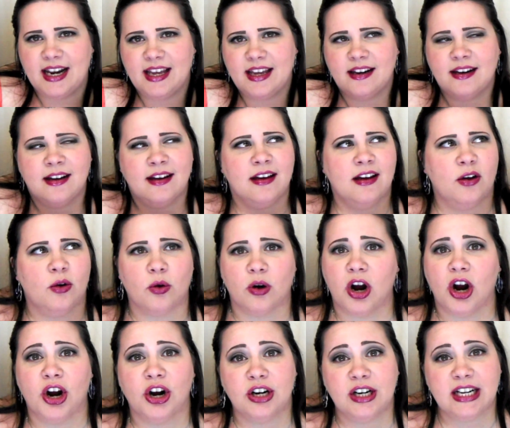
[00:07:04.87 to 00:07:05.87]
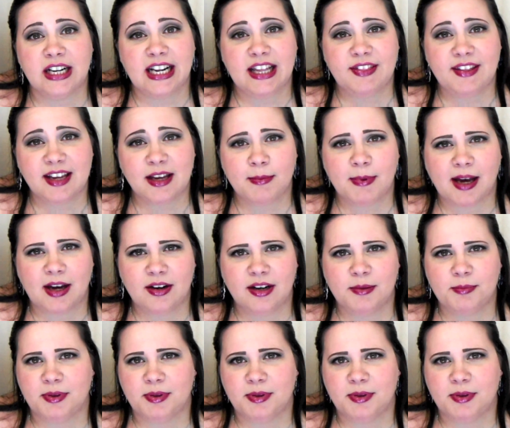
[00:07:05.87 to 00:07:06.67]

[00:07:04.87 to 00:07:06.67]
it or heard anything about it.